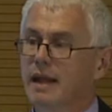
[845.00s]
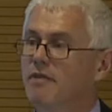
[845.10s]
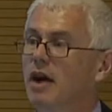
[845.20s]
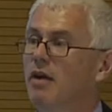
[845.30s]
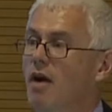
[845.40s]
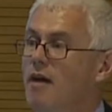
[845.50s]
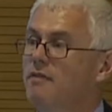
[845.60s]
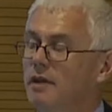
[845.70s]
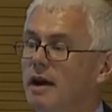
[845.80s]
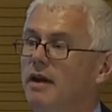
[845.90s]
and they've got an
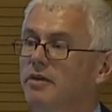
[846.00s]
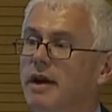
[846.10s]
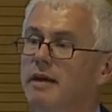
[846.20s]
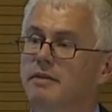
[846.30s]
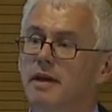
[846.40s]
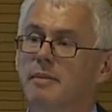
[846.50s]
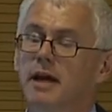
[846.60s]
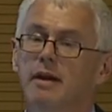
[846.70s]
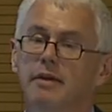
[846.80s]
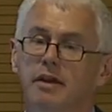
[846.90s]
awful lot of trains
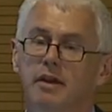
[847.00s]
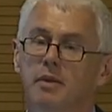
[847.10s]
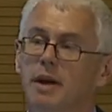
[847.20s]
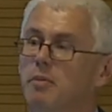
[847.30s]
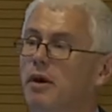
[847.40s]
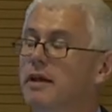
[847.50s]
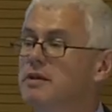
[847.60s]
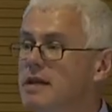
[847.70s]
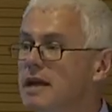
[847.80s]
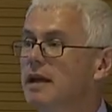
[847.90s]
coming out of their new airport, and
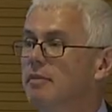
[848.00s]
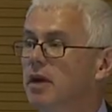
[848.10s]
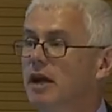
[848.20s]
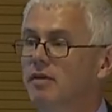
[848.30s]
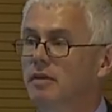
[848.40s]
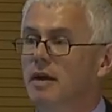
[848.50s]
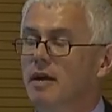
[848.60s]
you need it because